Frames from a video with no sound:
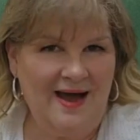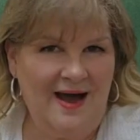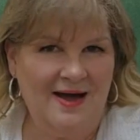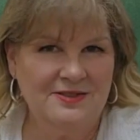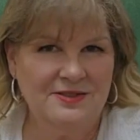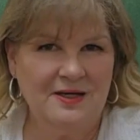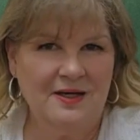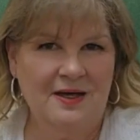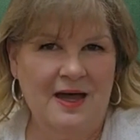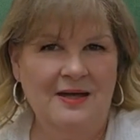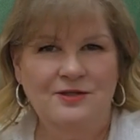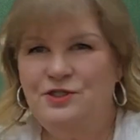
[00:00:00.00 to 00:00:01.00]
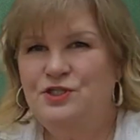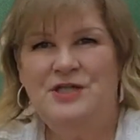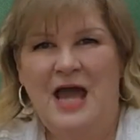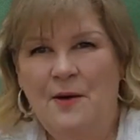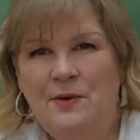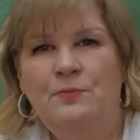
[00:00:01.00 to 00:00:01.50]
ask, just
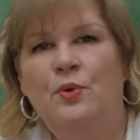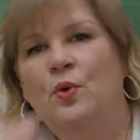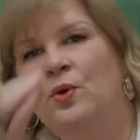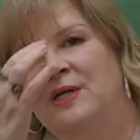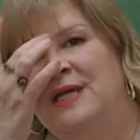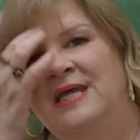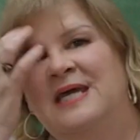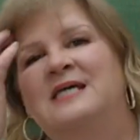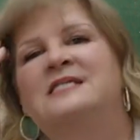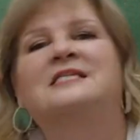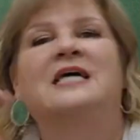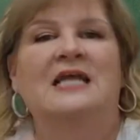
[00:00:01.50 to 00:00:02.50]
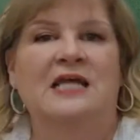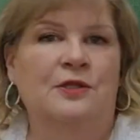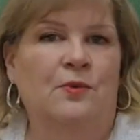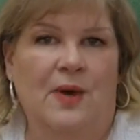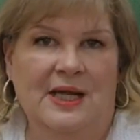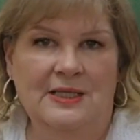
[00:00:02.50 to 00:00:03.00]
how important is getting
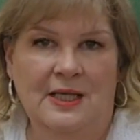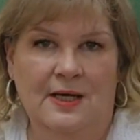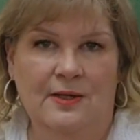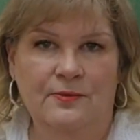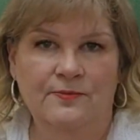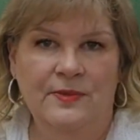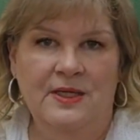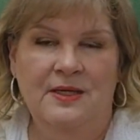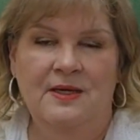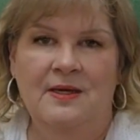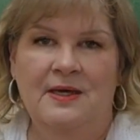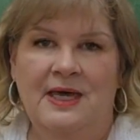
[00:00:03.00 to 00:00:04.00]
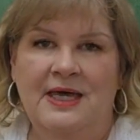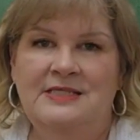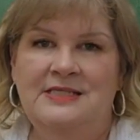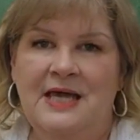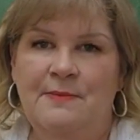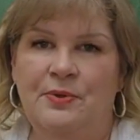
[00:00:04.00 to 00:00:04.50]
the rate low?
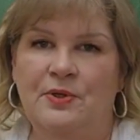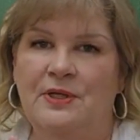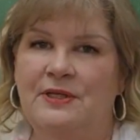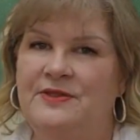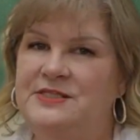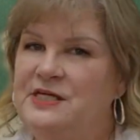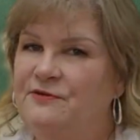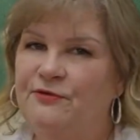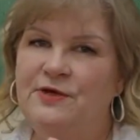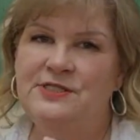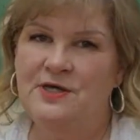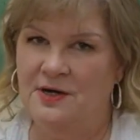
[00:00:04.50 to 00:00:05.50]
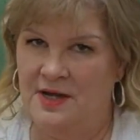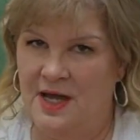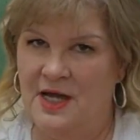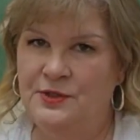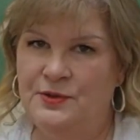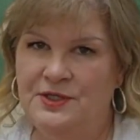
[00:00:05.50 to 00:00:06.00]
Example, the difference on a
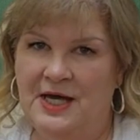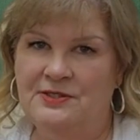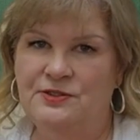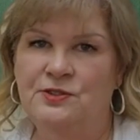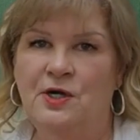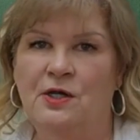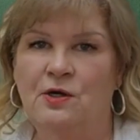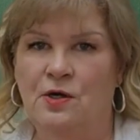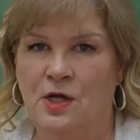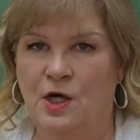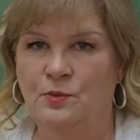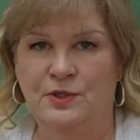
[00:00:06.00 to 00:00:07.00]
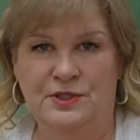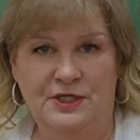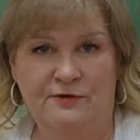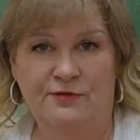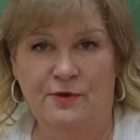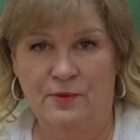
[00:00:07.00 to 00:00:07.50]
$100,000 loan with
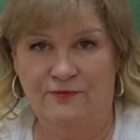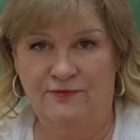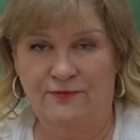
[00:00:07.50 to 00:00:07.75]
different